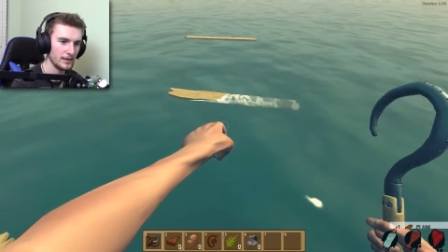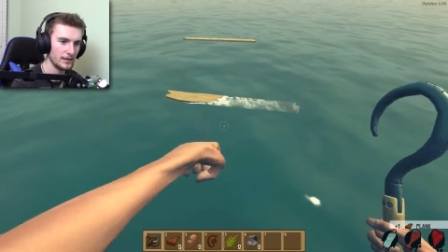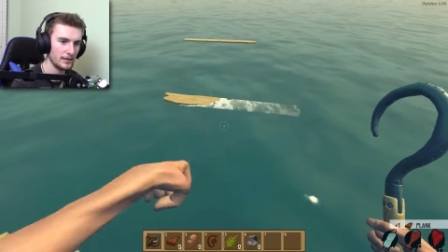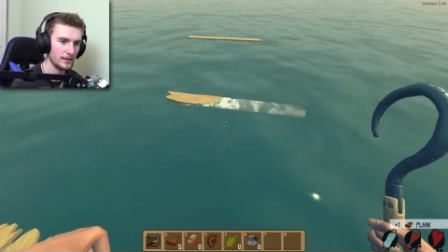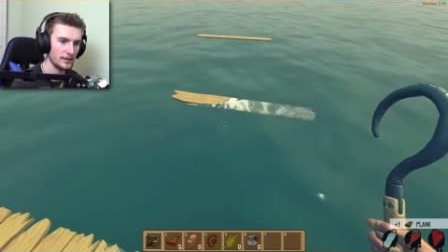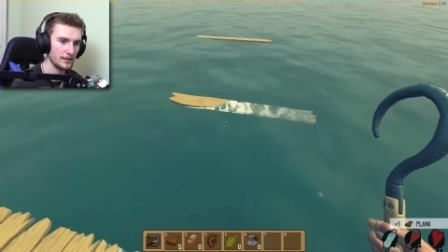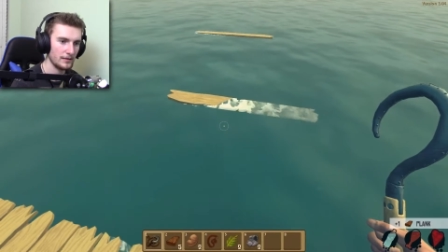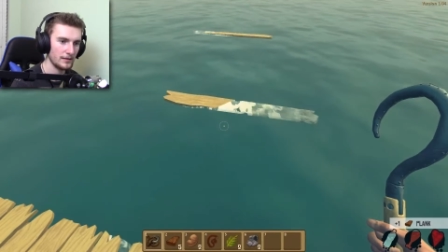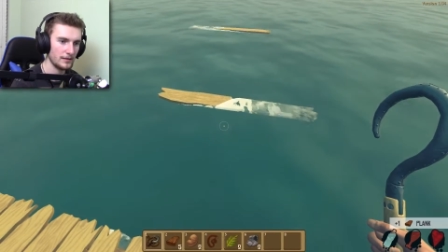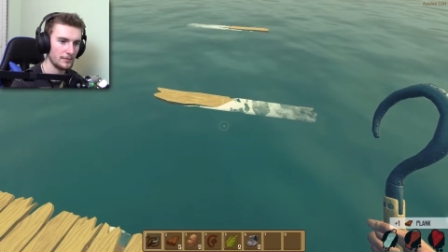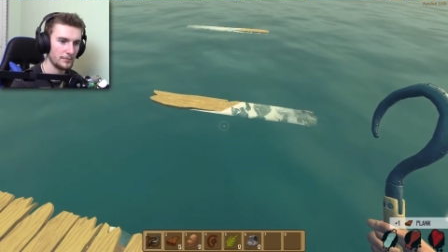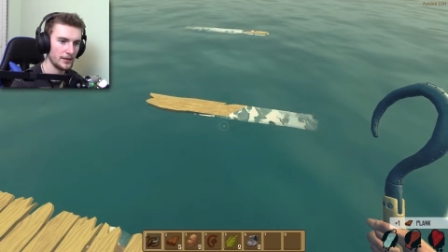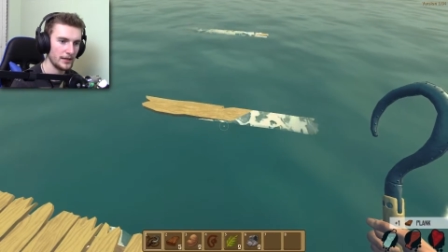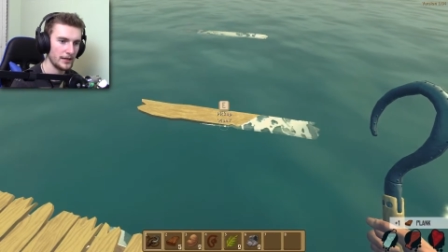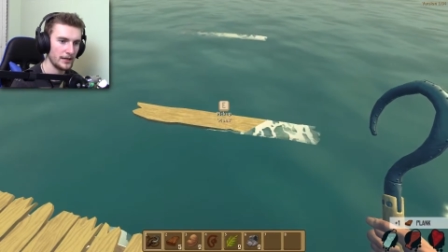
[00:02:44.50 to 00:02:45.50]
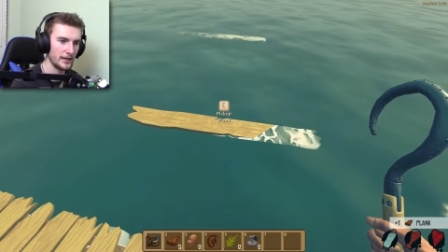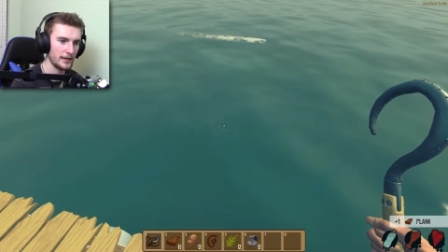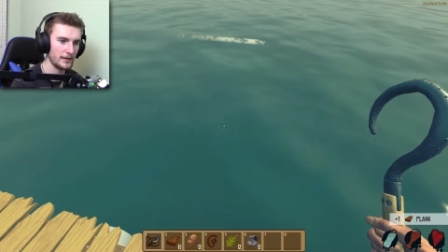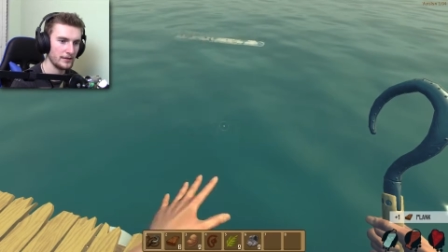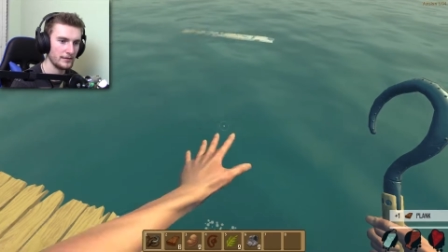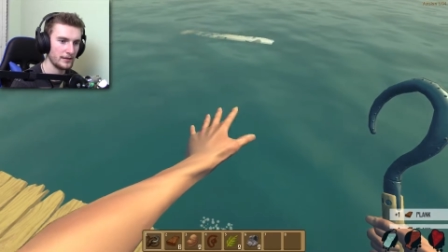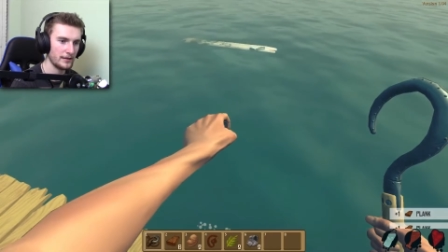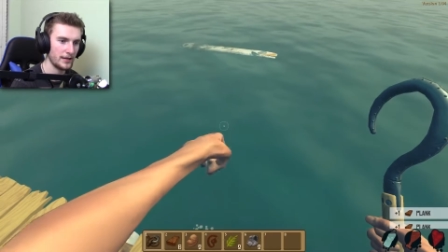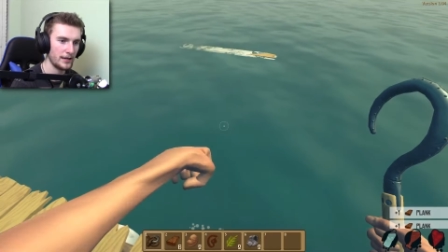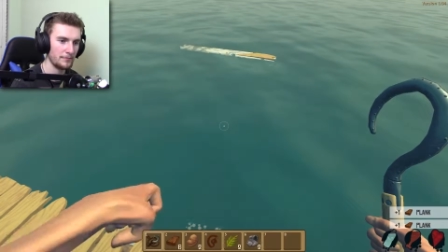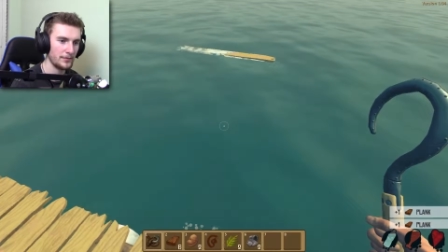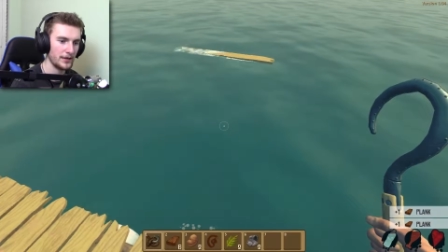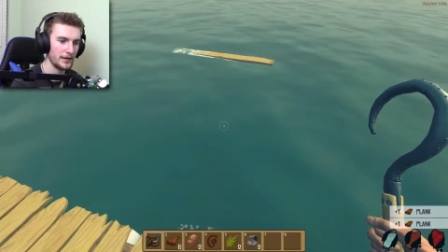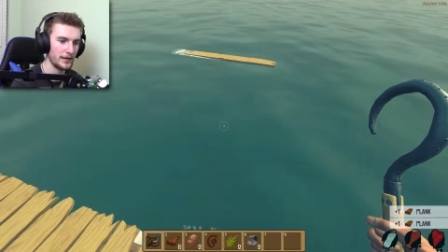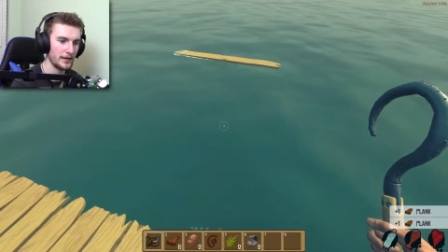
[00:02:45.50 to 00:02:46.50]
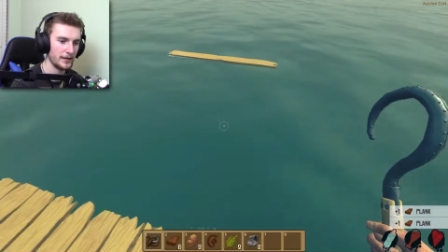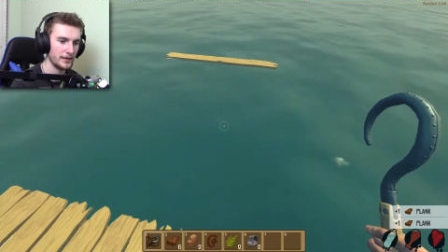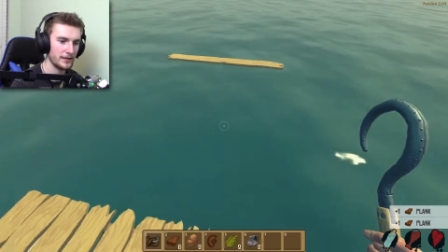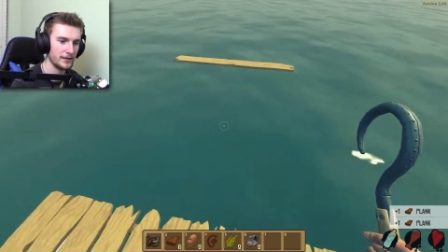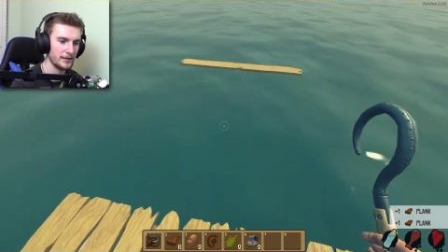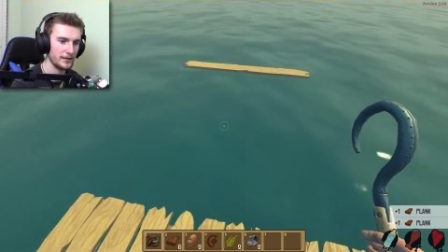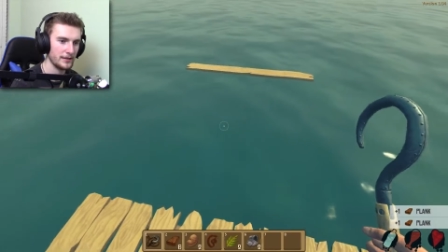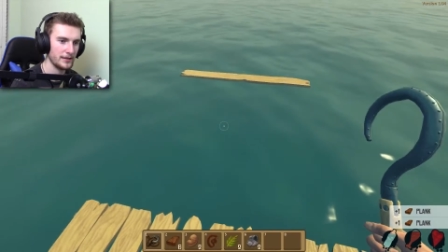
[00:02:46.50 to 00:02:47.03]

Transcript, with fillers: Uh, take the plank, take that plank.